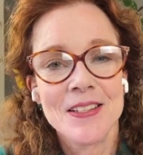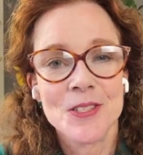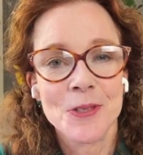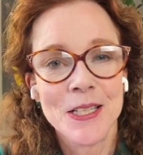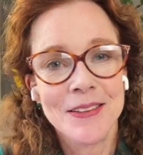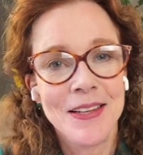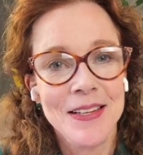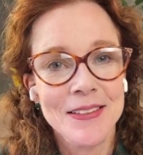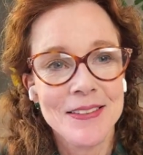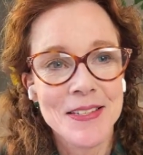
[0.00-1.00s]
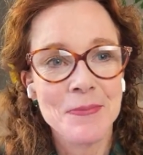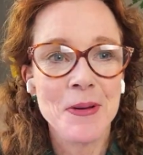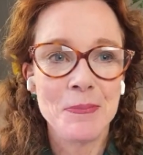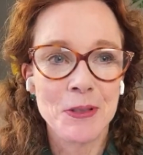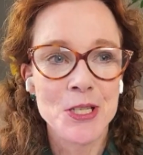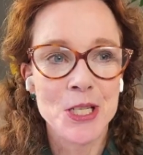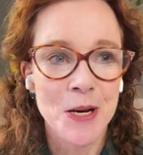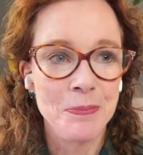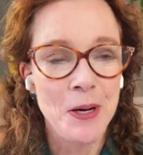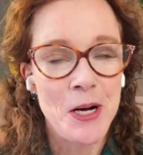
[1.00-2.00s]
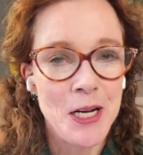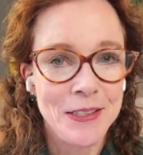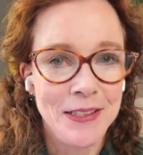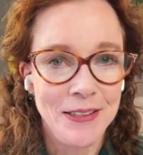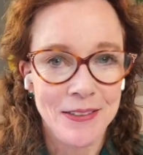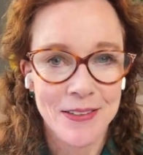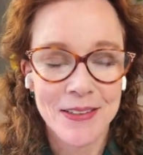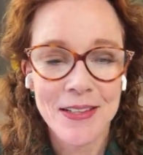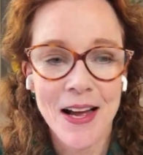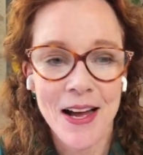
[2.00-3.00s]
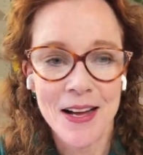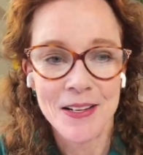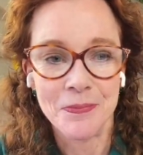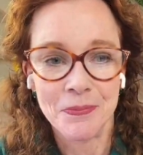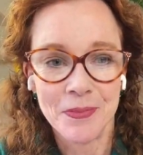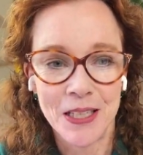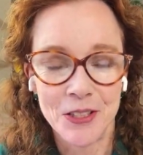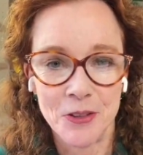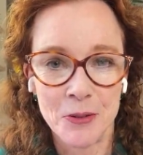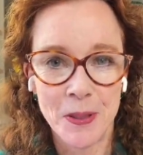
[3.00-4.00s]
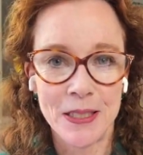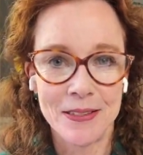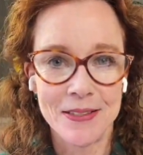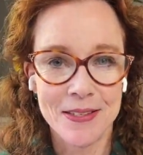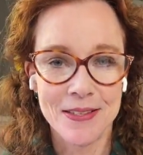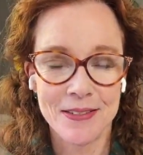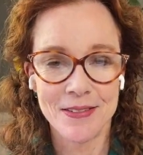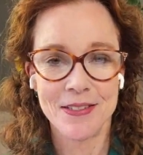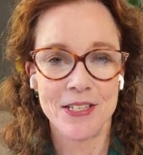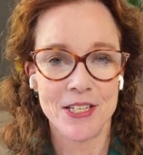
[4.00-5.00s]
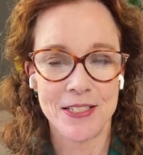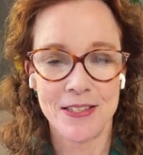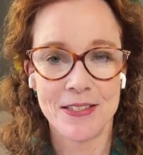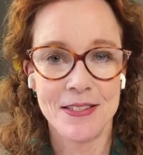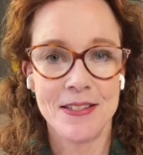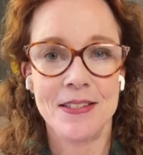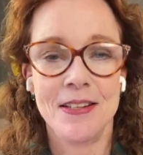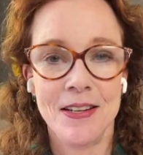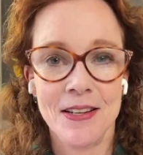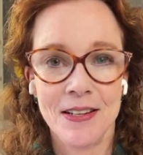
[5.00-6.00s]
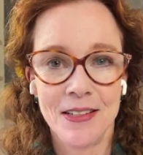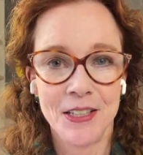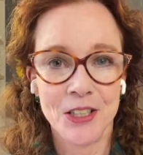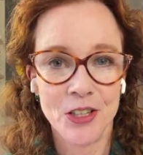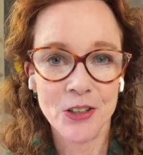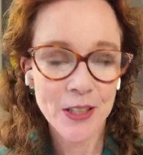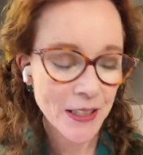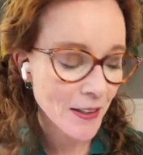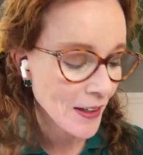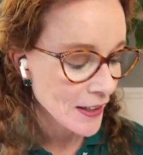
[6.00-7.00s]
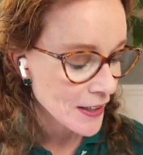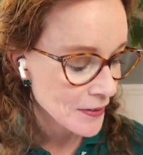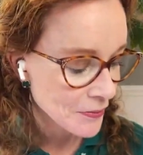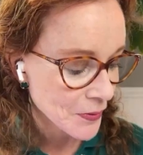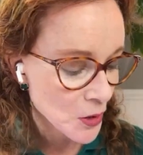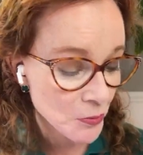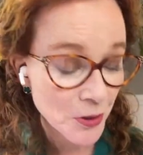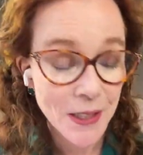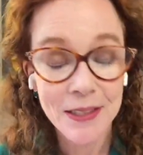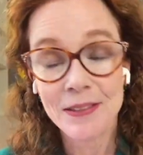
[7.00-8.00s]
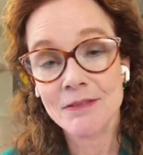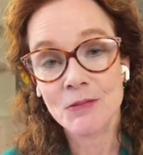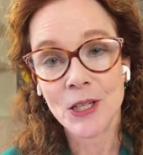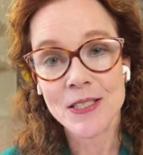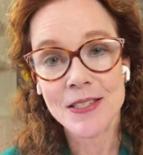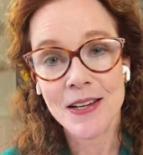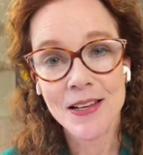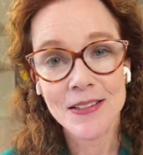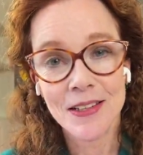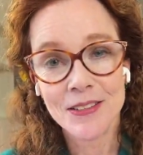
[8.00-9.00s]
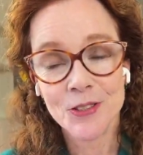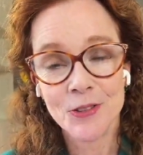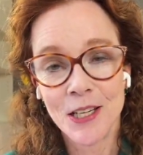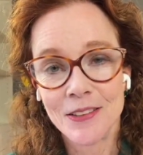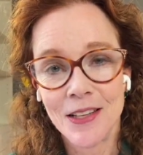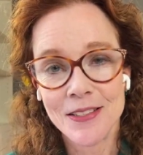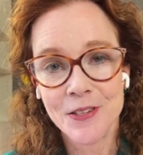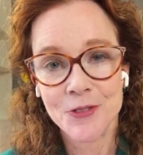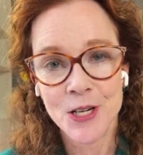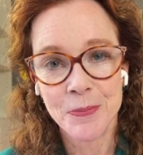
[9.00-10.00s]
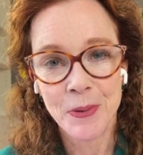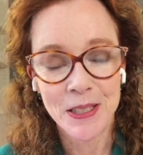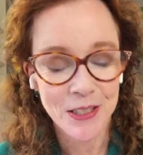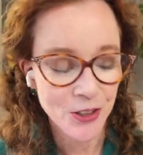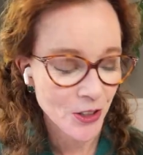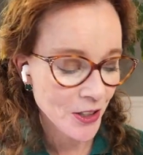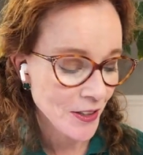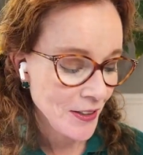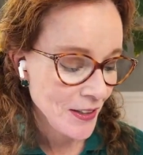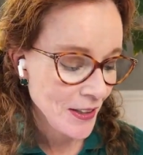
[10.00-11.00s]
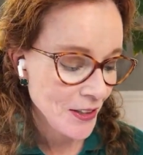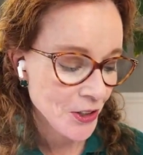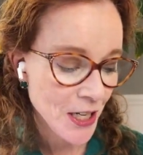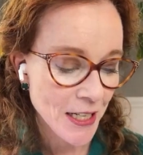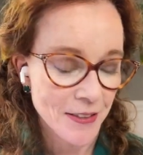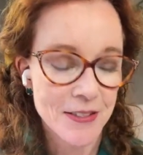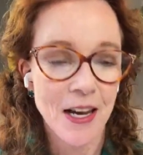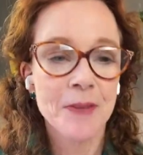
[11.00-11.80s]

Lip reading: So we're going to let some people jump on here. I know everybody is just getting going. Hopefully work is done and you've got a glass of champagne in your hands.